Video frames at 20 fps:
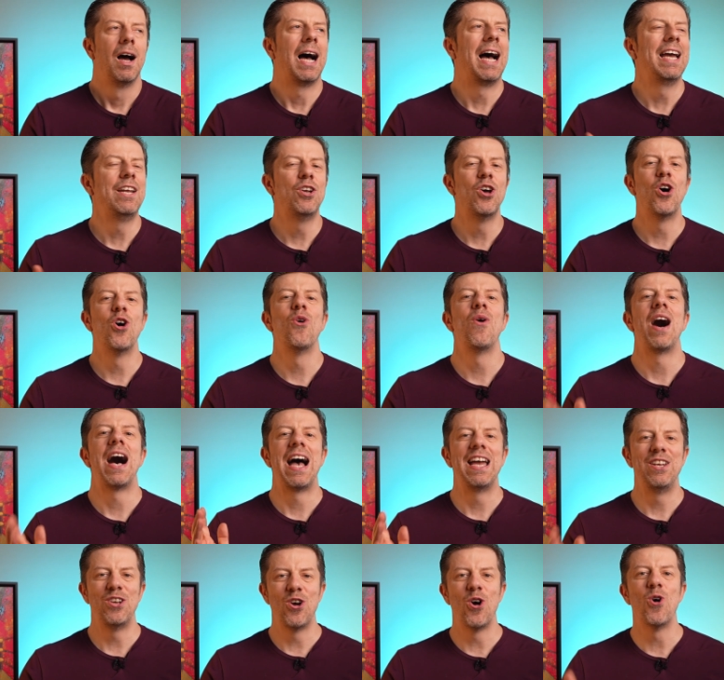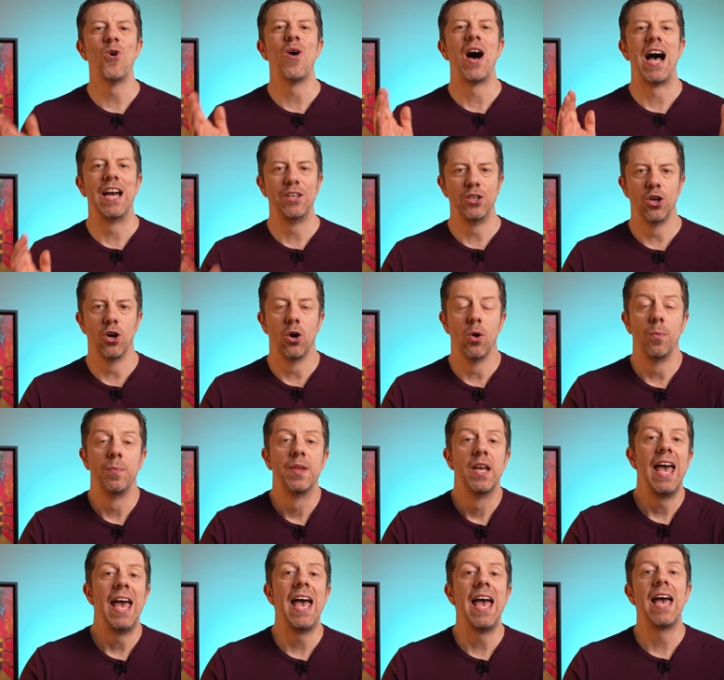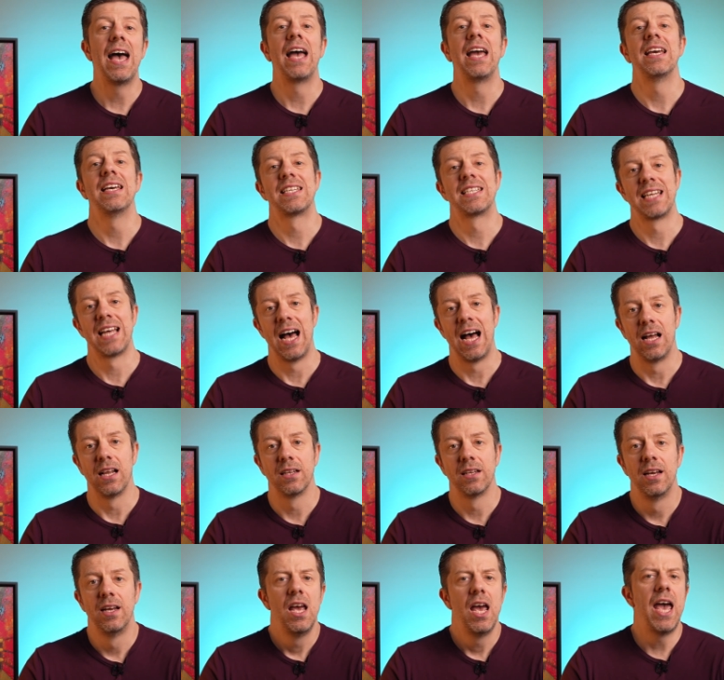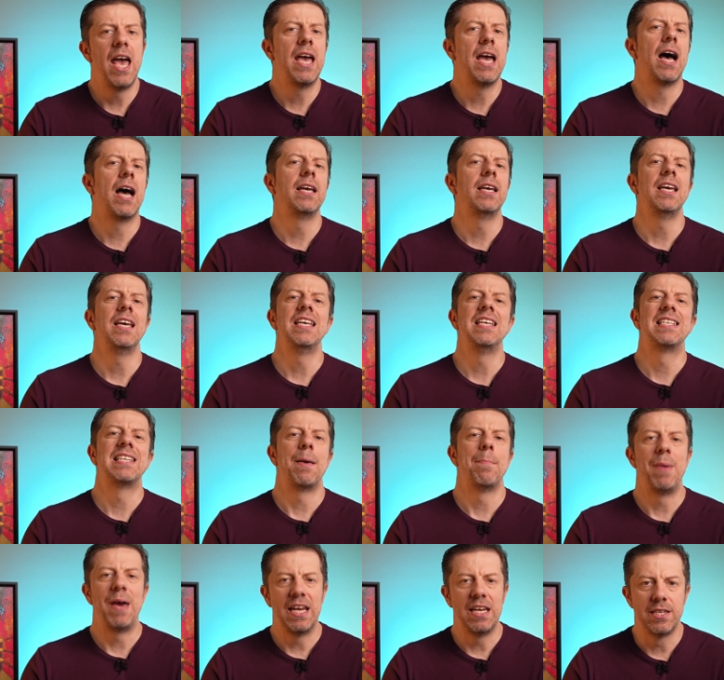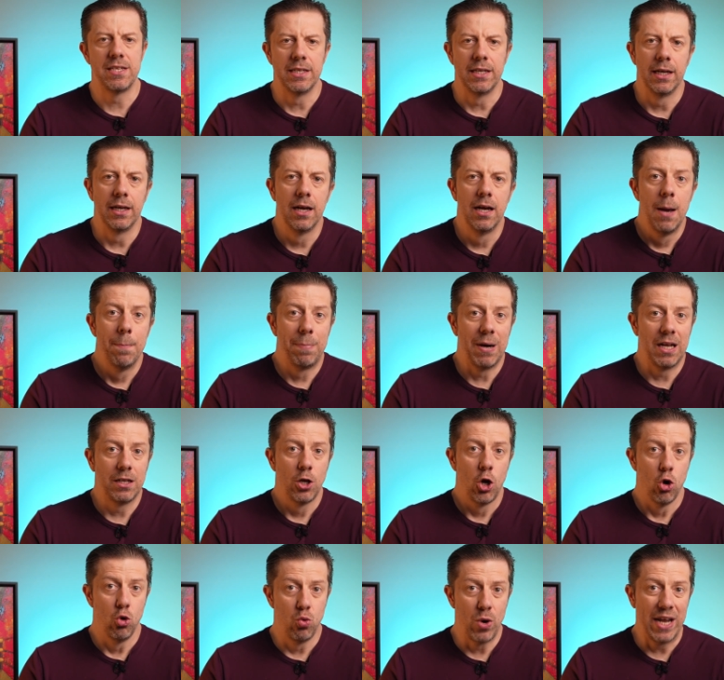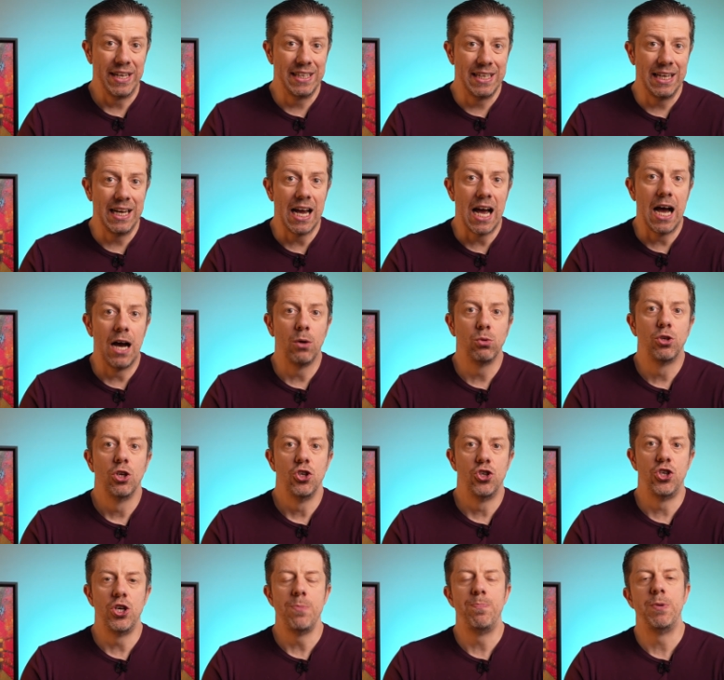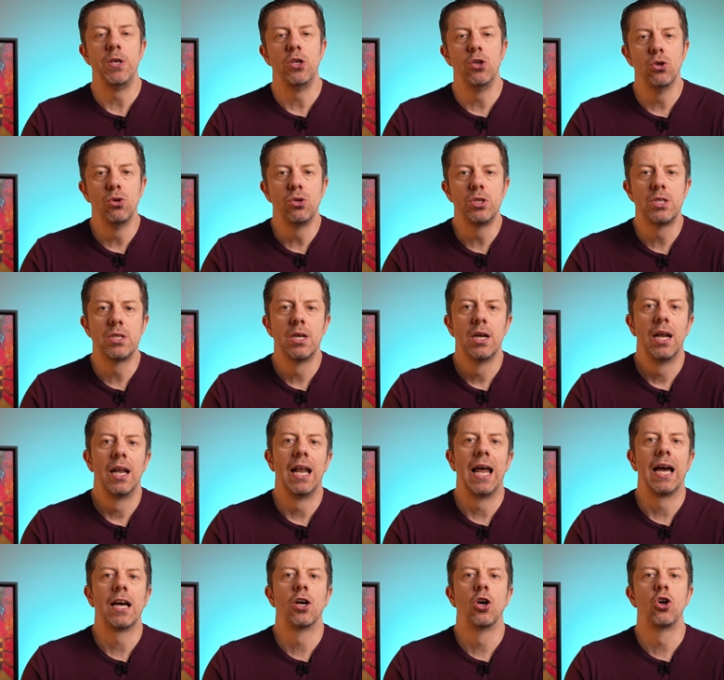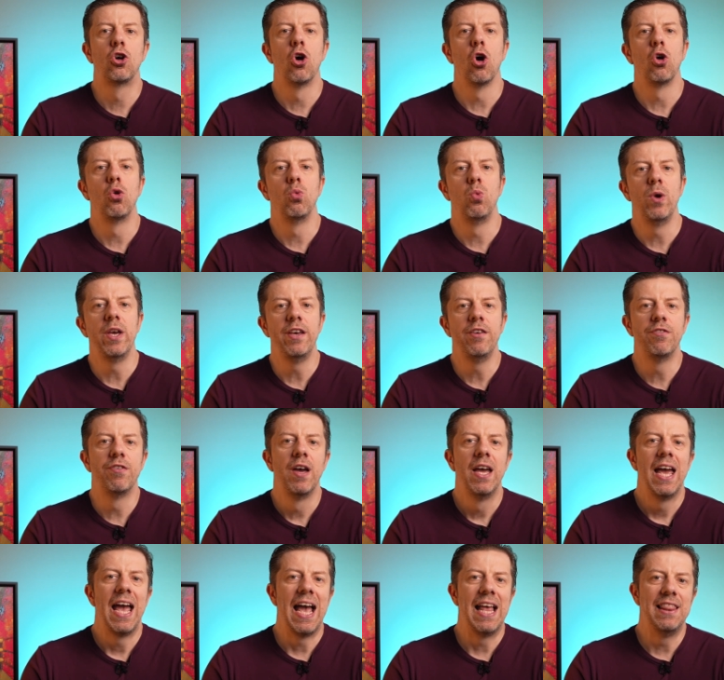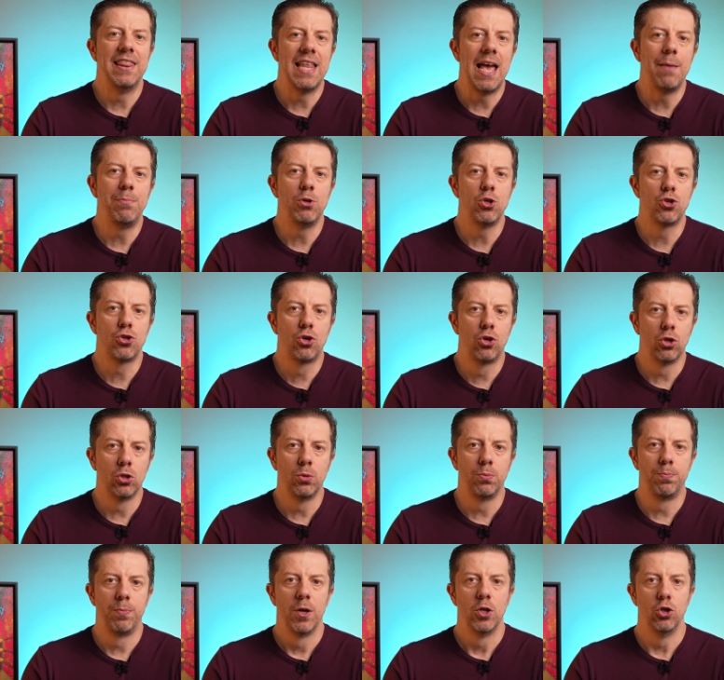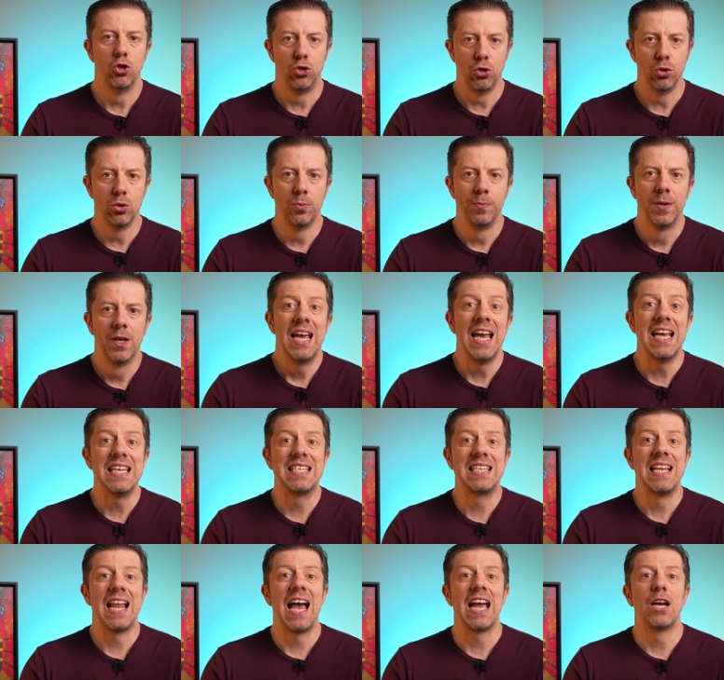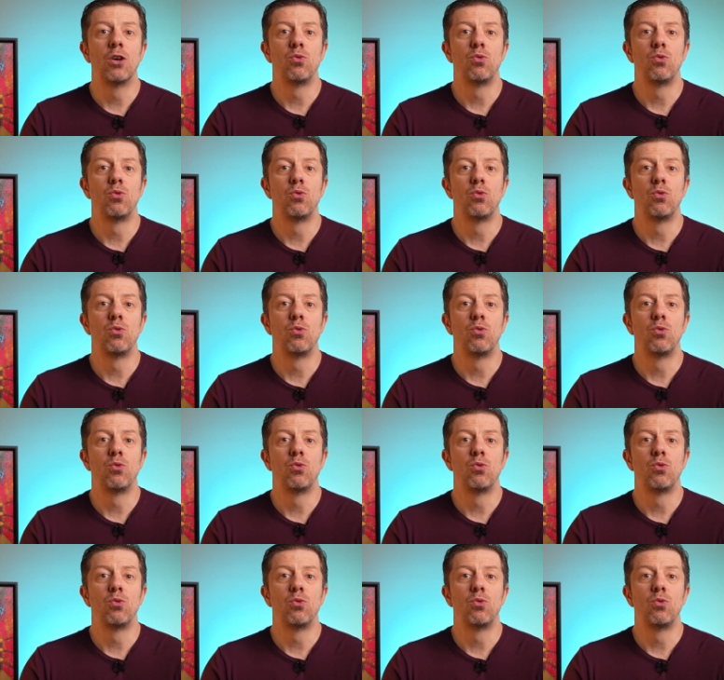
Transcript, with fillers: I know, I know, I know. AI is hot. AI is amazing, but renting out GPUs like CoreWeave and Nebius Group do is like